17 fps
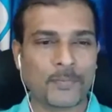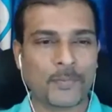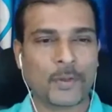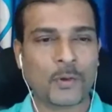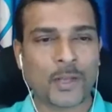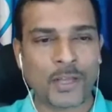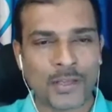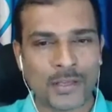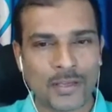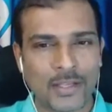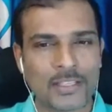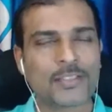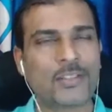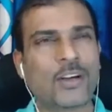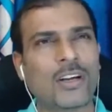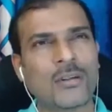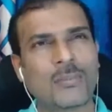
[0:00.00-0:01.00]
Okay,
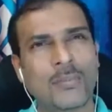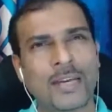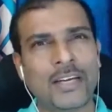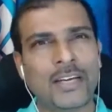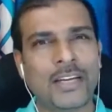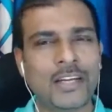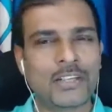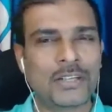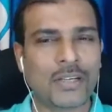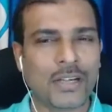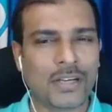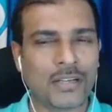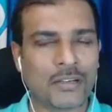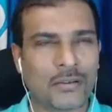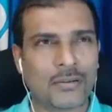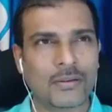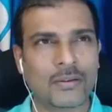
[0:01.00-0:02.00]
it's not a meditation.
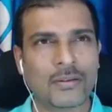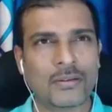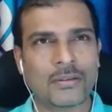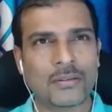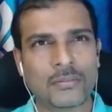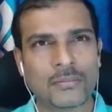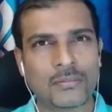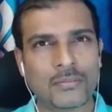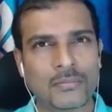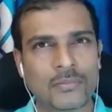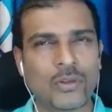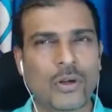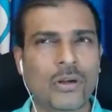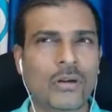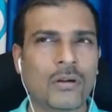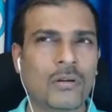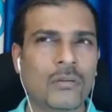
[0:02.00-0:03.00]

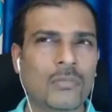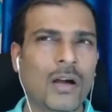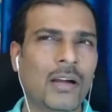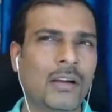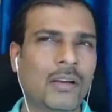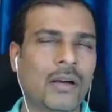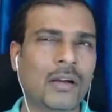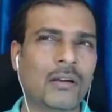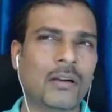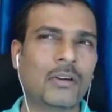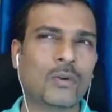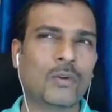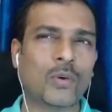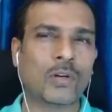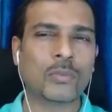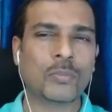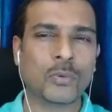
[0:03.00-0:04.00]
No, I don't
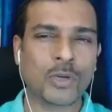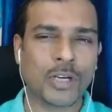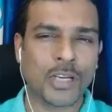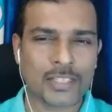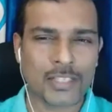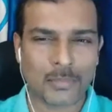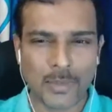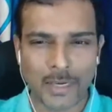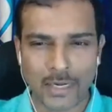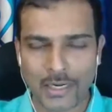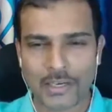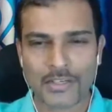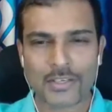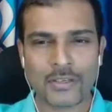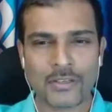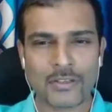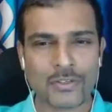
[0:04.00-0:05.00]
want to put it as a
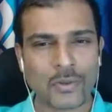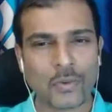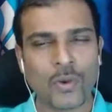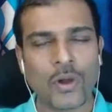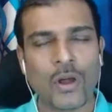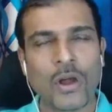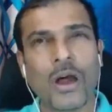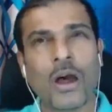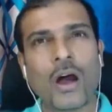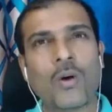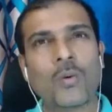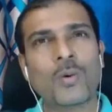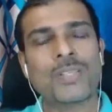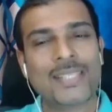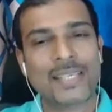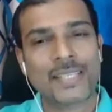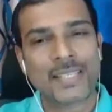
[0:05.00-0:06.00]
meditation. So how
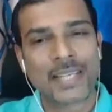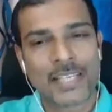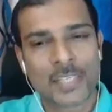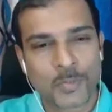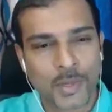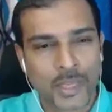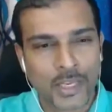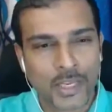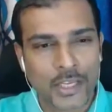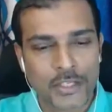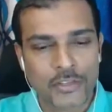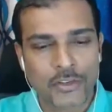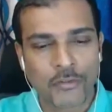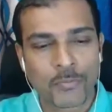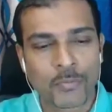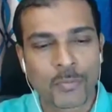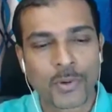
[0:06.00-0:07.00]
is this experience
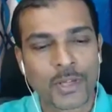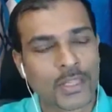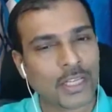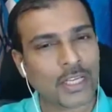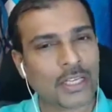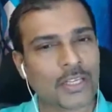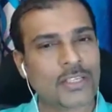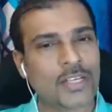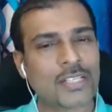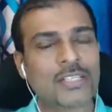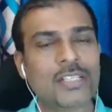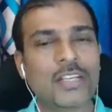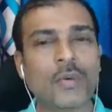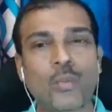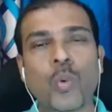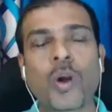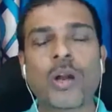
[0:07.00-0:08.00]
of breathing, just
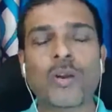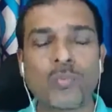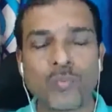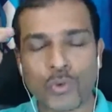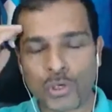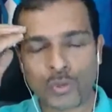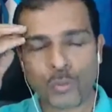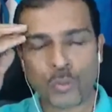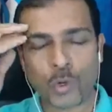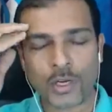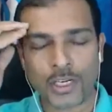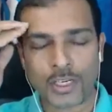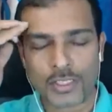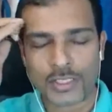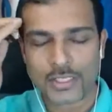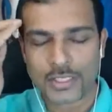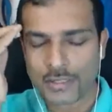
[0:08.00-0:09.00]
in one word, what it
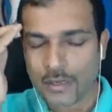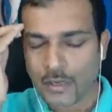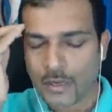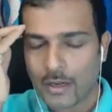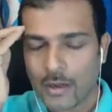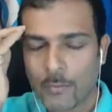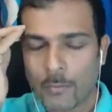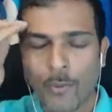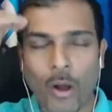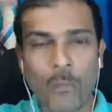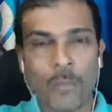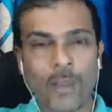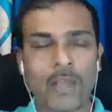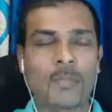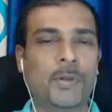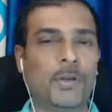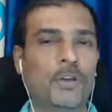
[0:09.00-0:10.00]
is that
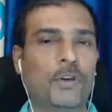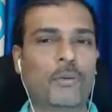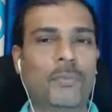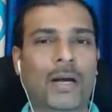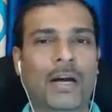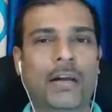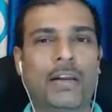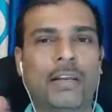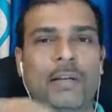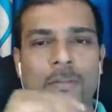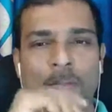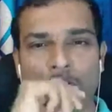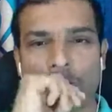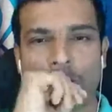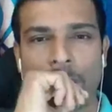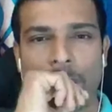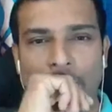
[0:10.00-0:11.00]
popping up in your mind?
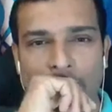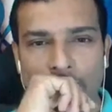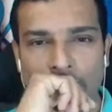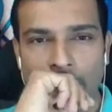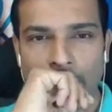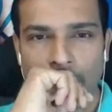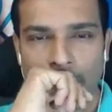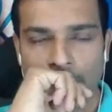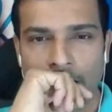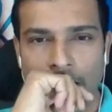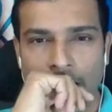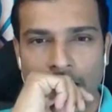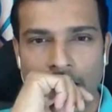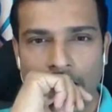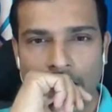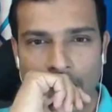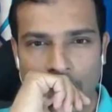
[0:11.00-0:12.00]

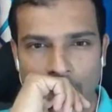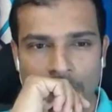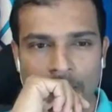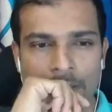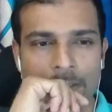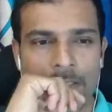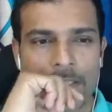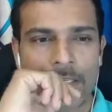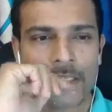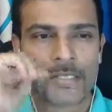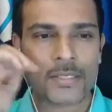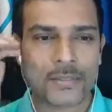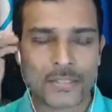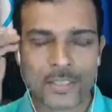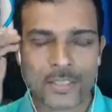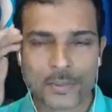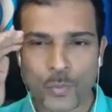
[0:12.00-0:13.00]
Okay, so
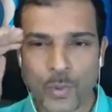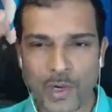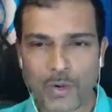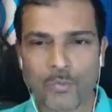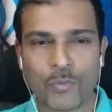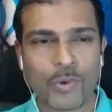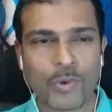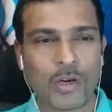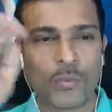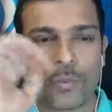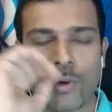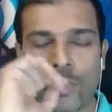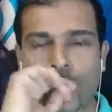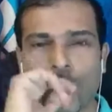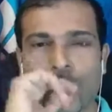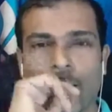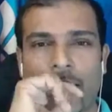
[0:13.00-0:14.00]
just one word I
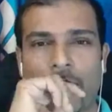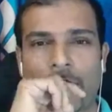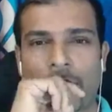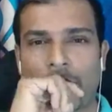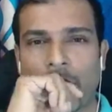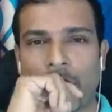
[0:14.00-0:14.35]
want to have.